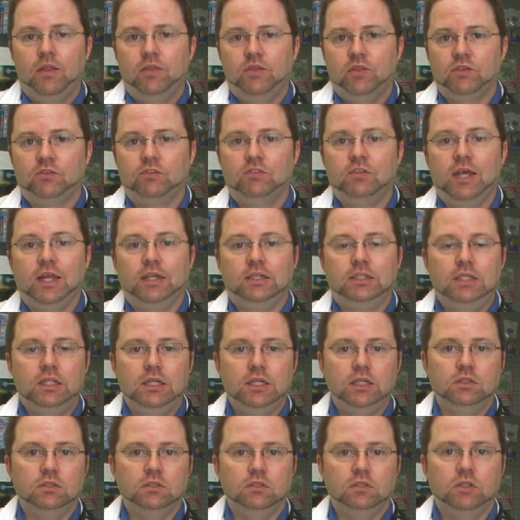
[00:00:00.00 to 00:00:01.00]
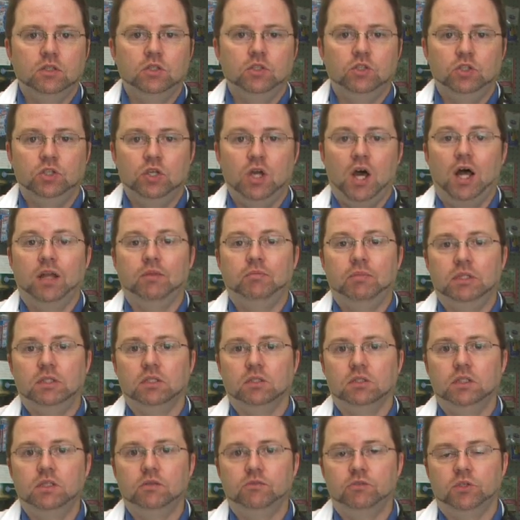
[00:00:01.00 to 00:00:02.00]
this dead kitten could not be
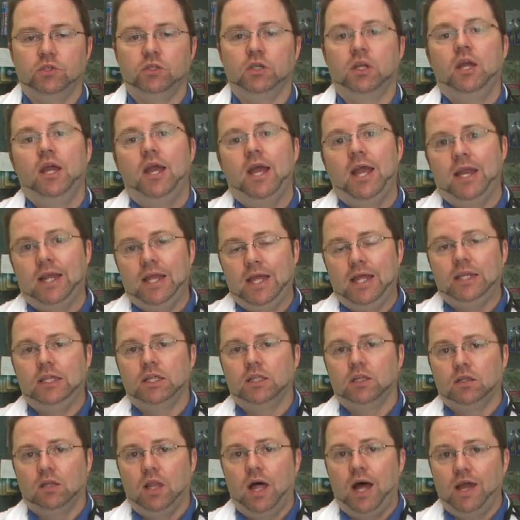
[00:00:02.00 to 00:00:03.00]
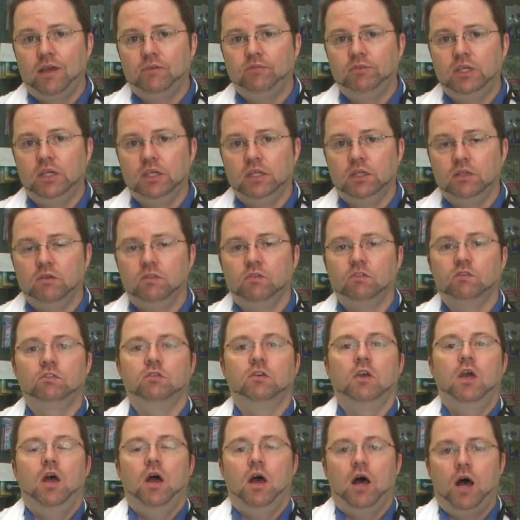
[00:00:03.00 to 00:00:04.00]
delivered, and any alive
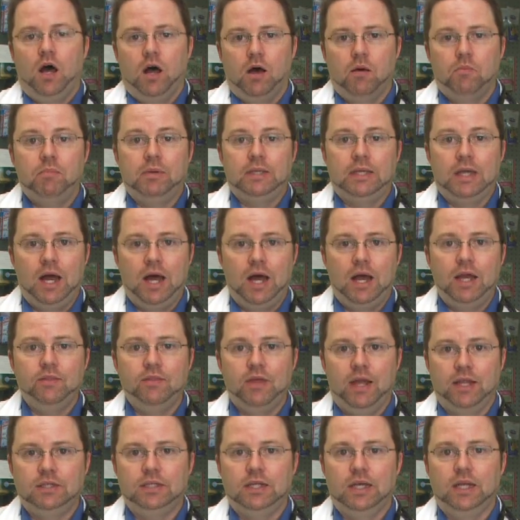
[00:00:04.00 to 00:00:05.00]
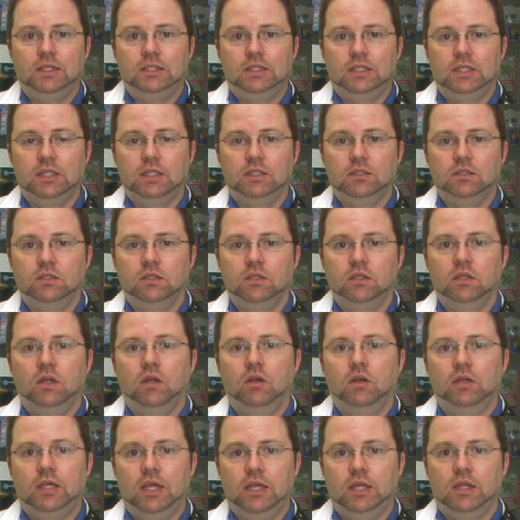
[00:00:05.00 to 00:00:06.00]
kittens uh, behind that dead kitten
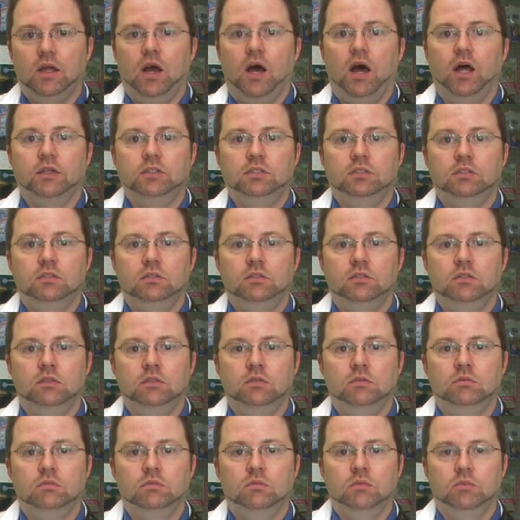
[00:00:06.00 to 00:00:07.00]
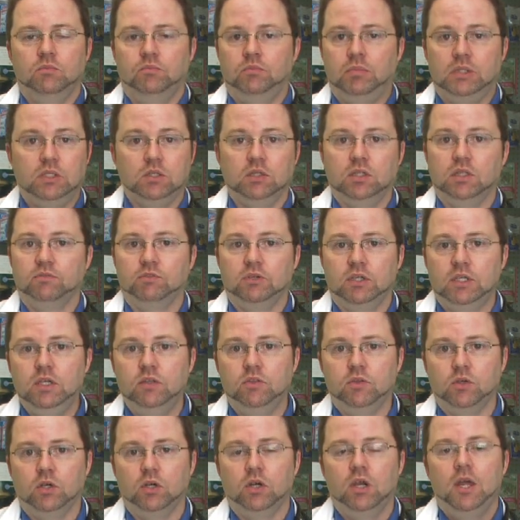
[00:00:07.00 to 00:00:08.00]
cannot be delivered
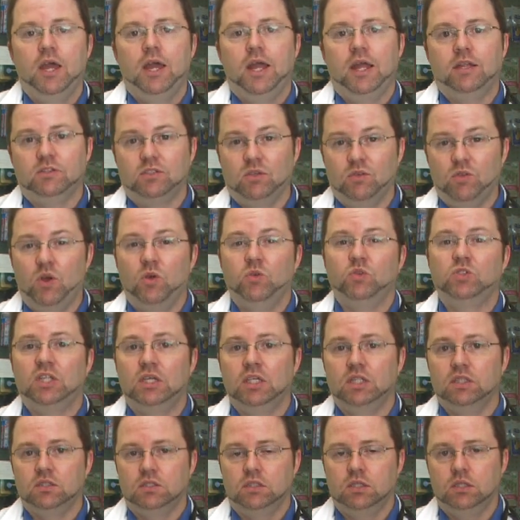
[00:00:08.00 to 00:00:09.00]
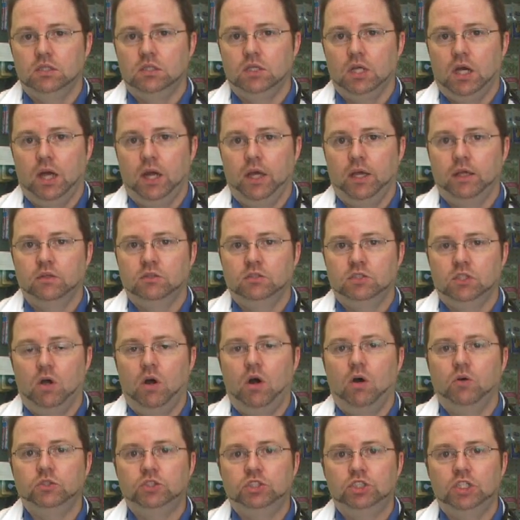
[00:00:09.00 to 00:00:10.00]
either, and so those kittens could die. So
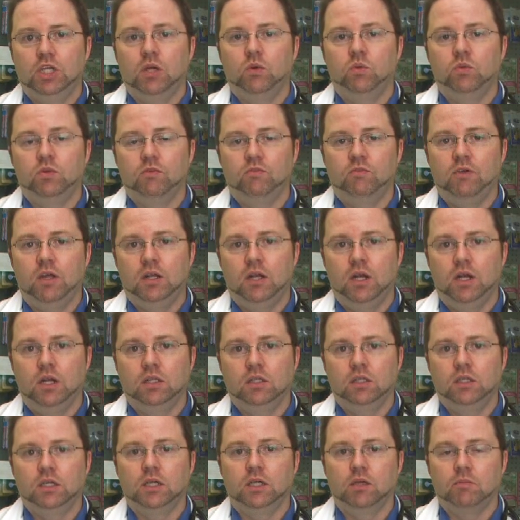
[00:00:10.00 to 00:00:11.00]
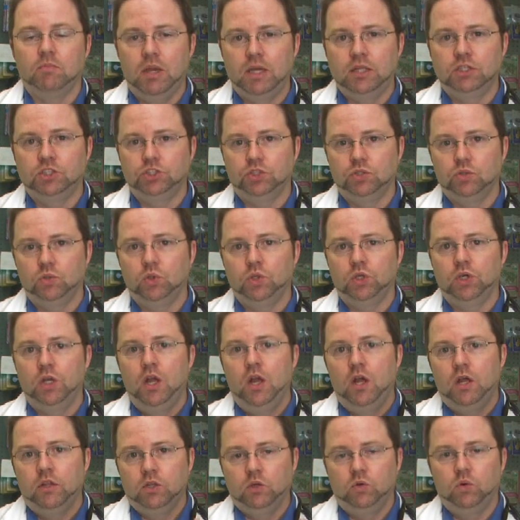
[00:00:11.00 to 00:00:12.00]
always check with your veterinary clinic and make sure
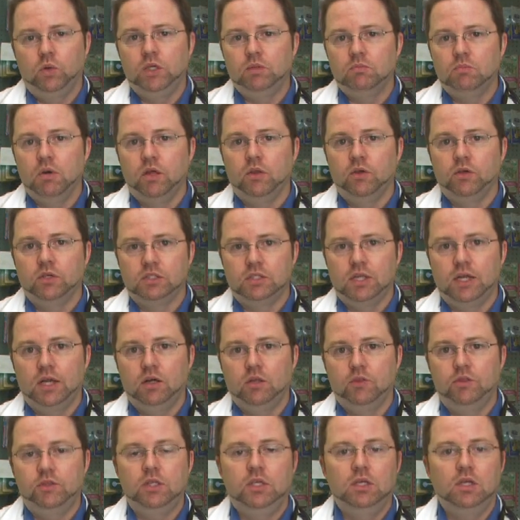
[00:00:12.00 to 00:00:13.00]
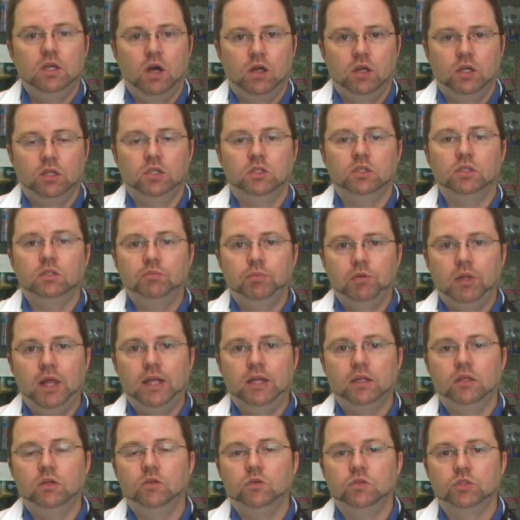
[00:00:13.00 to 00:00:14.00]
the queen mother is healthy, on a good
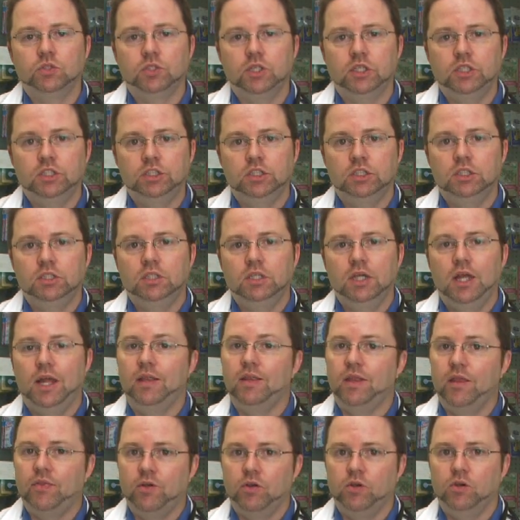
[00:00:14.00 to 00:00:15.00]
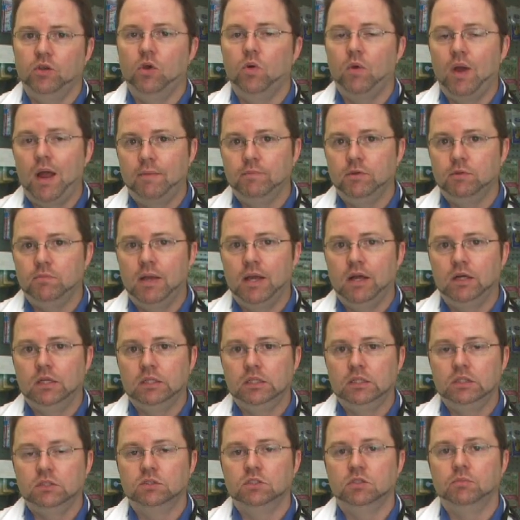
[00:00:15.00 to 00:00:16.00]
plane of nutrition, and that there are no
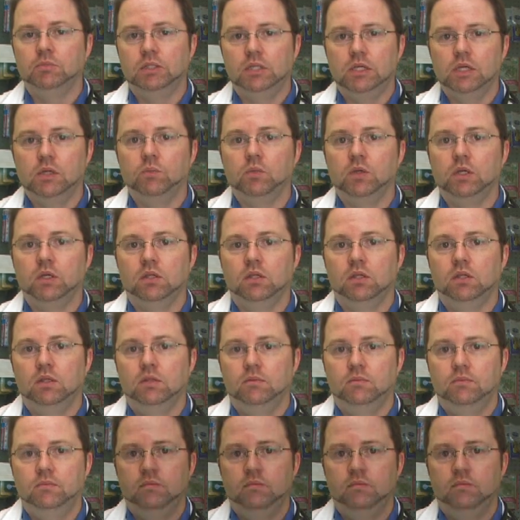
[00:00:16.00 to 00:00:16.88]
abnormalities to begin with.